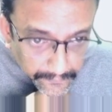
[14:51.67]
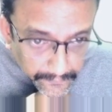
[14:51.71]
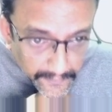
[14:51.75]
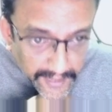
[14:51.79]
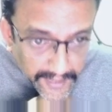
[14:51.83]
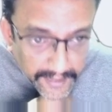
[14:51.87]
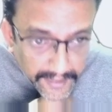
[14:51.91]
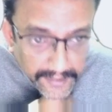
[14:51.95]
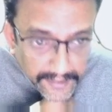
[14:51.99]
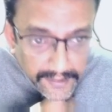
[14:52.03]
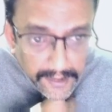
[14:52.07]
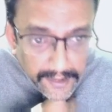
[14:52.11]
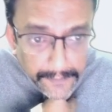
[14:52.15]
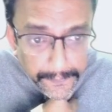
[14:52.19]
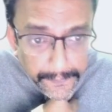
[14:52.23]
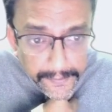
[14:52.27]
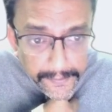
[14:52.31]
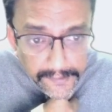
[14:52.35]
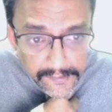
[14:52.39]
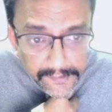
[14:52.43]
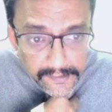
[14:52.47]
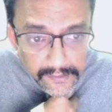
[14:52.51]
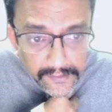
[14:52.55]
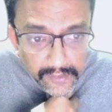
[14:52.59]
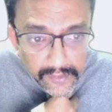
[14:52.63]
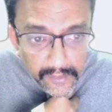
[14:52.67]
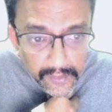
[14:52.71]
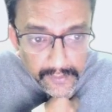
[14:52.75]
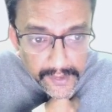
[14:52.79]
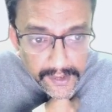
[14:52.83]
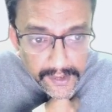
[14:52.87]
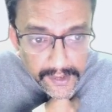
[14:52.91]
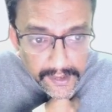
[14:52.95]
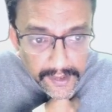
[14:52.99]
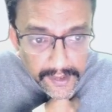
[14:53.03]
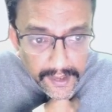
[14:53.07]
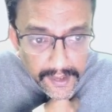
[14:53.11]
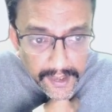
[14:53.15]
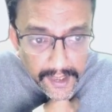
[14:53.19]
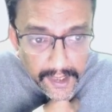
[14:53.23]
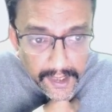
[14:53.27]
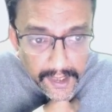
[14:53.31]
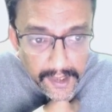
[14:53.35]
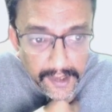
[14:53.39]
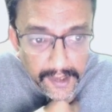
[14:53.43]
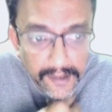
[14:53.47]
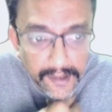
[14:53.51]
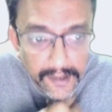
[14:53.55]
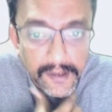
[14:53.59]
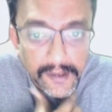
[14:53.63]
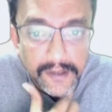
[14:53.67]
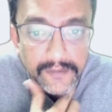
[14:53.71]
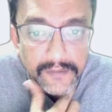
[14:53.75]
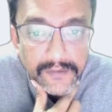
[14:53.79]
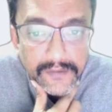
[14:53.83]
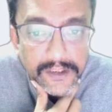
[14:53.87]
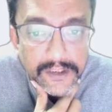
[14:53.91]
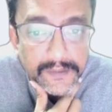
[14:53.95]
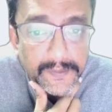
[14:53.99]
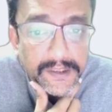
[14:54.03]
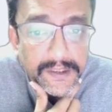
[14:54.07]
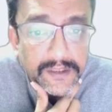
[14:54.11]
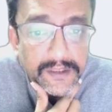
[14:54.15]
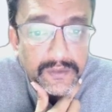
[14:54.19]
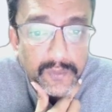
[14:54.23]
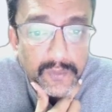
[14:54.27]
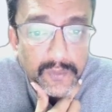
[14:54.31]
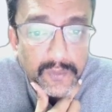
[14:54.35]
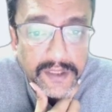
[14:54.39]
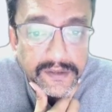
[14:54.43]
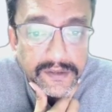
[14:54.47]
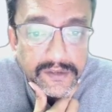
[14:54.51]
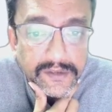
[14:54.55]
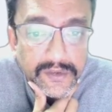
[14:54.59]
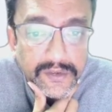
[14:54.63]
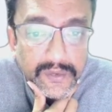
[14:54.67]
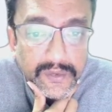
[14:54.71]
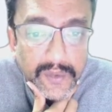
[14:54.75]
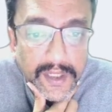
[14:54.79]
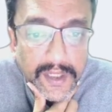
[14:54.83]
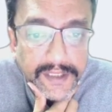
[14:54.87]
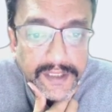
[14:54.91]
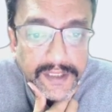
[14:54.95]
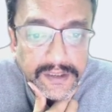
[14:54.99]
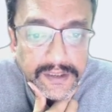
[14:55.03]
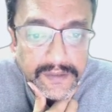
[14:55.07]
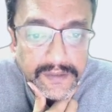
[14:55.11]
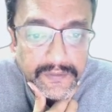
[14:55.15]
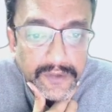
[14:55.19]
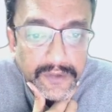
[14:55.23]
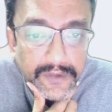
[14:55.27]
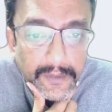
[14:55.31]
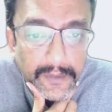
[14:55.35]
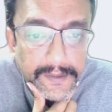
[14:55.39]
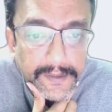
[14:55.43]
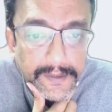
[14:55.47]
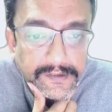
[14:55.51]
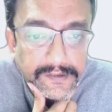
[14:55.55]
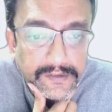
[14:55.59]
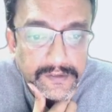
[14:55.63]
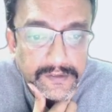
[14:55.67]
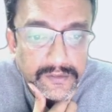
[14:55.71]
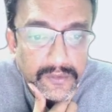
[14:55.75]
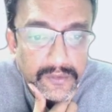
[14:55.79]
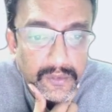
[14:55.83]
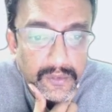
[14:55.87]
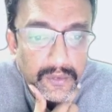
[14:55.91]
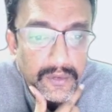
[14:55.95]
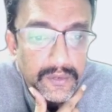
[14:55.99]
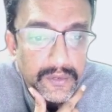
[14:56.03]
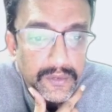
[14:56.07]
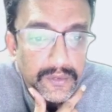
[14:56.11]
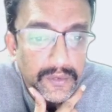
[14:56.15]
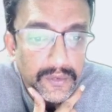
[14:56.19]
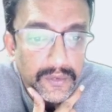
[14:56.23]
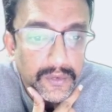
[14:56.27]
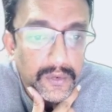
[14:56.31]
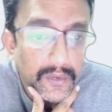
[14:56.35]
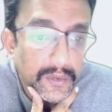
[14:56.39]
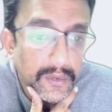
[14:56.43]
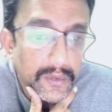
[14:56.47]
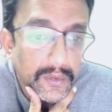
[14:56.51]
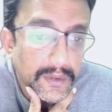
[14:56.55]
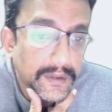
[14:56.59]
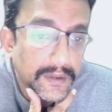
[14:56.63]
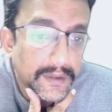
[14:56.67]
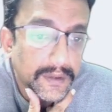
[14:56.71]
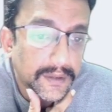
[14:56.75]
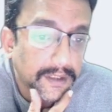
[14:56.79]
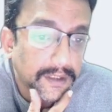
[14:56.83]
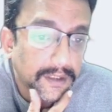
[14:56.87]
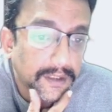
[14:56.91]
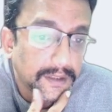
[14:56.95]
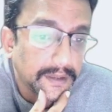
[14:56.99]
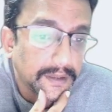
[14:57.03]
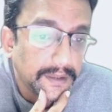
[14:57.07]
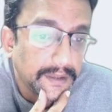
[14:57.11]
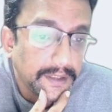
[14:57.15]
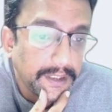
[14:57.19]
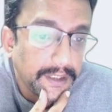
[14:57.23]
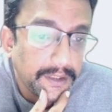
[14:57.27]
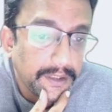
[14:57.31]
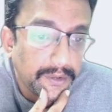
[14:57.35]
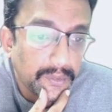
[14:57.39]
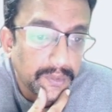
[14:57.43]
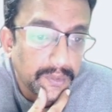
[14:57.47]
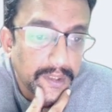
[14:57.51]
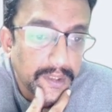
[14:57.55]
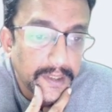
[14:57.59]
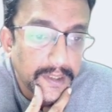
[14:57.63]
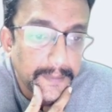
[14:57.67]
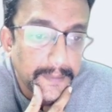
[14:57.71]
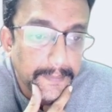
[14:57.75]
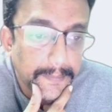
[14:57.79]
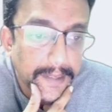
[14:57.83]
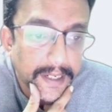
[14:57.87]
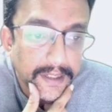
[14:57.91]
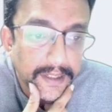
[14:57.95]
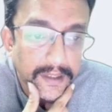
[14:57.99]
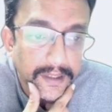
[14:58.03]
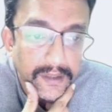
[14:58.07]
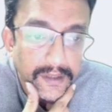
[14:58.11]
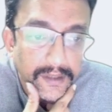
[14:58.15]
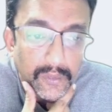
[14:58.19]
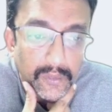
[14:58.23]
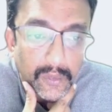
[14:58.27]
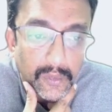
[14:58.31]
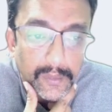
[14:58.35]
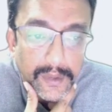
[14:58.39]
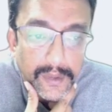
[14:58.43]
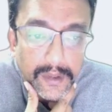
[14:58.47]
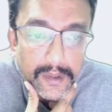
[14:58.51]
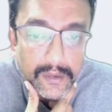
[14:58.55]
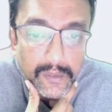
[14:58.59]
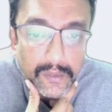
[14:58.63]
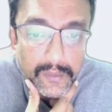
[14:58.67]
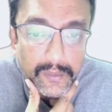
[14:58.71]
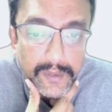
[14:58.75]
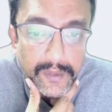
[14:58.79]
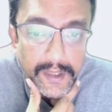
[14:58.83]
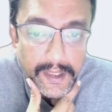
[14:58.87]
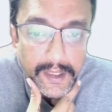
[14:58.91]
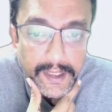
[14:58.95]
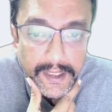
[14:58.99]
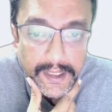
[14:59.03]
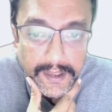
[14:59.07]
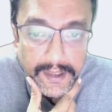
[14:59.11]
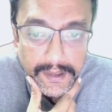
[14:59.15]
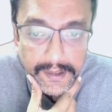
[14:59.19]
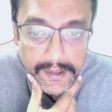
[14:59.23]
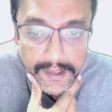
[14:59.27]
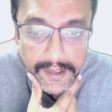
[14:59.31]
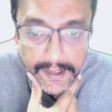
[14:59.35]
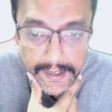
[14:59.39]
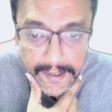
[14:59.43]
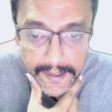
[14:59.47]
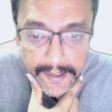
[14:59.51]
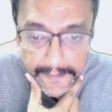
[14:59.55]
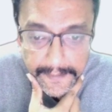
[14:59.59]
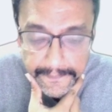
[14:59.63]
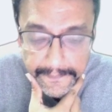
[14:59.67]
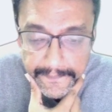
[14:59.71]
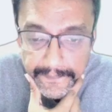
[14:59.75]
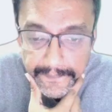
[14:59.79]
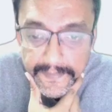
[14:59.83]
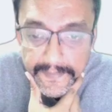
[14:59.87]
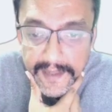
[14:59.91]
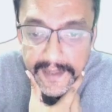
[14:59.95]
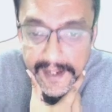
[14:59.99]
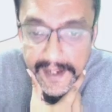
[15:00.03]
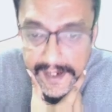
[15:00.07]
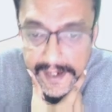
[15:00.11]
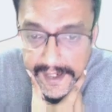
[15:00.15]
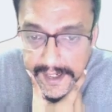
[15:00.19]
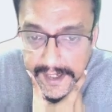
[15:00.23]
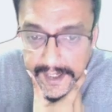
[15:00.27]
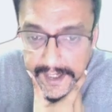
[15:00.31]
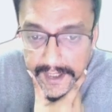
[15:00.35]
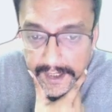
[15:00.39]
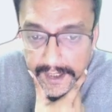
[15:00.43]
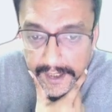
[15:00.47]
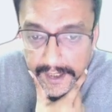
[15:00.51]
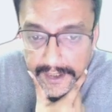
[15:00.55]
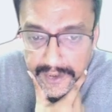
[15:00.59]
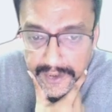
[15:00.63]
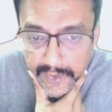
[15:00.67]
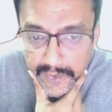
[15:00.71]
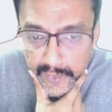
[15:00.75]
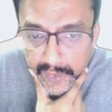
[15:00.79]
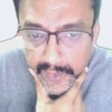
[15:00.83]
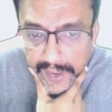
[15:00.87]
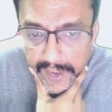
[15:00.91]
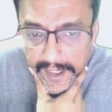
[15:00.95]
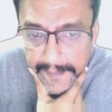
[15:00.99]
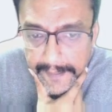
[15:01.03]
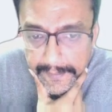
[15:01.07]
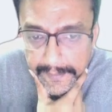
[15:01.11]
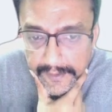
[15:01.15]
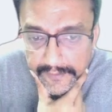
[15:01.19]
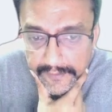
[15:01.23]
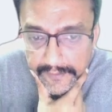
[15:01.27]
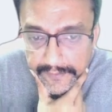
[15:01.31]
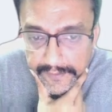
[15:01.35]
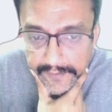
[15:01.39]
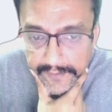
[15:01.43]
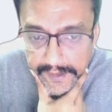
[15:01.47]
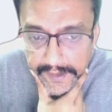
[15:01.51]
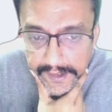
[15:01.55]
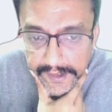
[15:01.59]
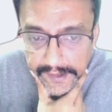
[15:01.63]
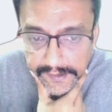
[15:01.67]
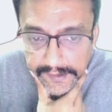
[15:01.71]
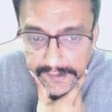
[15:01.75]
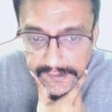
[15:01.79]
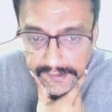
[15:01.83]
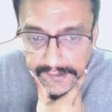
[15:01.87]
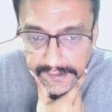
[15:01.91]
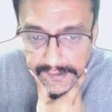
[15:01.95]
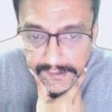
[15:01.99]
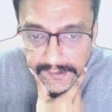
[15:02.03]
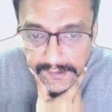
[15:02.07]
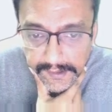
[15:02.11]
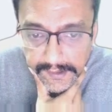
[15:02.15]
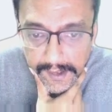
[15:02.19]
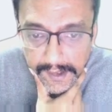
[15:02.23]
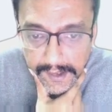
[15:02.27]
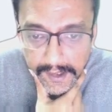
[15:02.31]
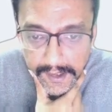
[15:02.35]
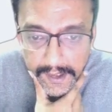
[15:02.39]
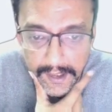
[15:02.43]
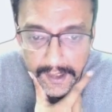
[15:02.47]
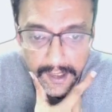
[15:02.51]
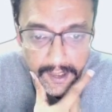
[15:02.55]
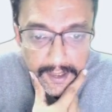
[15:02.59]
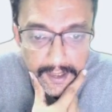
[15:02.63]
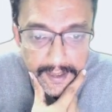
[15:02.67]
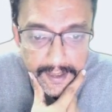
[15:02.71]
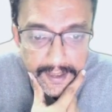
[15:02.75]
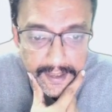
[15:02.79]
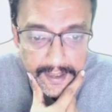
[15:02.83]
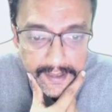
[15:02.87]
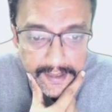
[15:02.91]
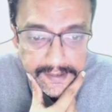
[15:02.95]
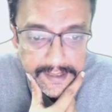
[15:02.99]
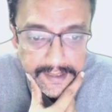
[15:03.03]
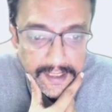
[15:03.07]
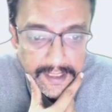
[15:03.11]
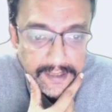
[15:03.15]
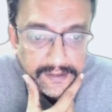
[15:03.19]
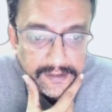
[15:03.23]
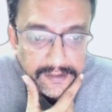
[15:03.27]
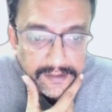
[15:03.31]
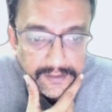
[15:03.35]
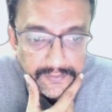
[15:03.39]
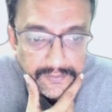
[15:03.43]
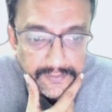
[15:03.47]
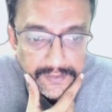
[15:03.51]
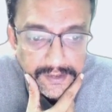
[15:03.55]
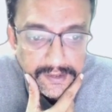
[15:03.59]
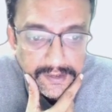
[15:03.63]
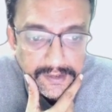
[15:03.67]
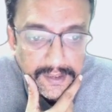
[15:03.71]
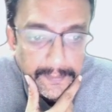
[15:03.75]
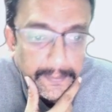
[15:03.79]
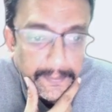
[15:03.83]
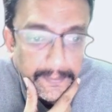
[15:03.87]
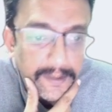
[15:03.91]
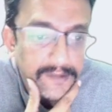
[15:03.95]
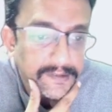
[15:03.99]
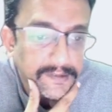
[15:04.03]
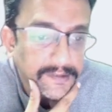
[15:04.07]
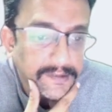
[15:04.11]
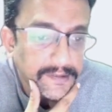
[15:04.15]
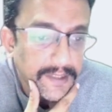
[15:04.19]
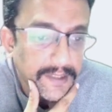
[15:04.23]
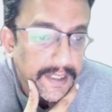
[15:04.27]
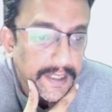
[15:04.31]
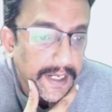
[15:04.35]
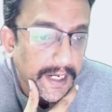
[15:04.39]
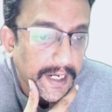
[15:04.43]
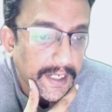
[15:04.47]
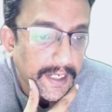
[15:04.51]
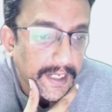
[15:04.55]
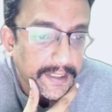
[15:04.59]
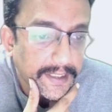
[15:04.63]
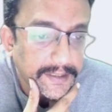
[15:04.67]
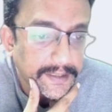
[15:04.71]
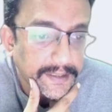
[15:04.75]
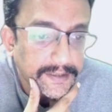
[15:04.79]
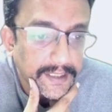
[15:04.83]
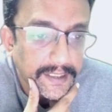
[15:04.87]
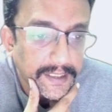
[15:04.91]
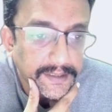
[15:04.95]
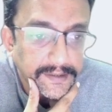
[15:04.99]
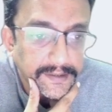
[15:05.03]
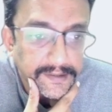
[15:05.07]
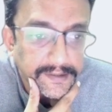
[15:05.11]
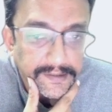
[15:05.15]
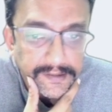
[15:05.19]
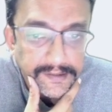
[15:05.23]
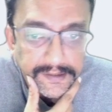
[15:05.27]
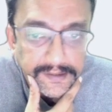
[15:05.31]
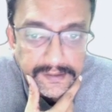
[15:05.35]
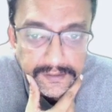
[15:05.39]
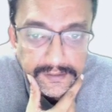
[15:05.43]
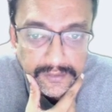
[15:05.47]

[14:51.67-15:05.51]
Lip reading: that persists over the era, which means once you achieve your best score, you don't need to keep battling over and over again that day. A new type of event is era challenges, which replaces the galactic challenges. So